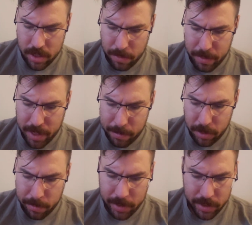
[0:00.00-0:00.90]
The
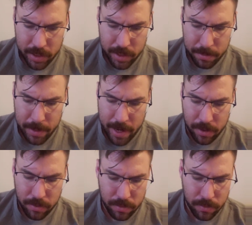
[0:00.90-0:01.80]
people milling
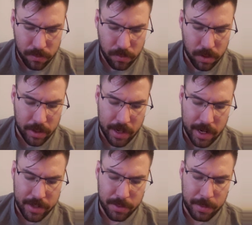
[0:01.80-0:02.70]
about were in
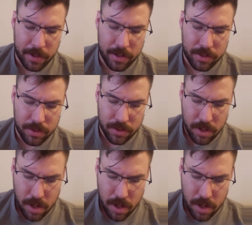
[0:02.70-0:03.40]
high spirits,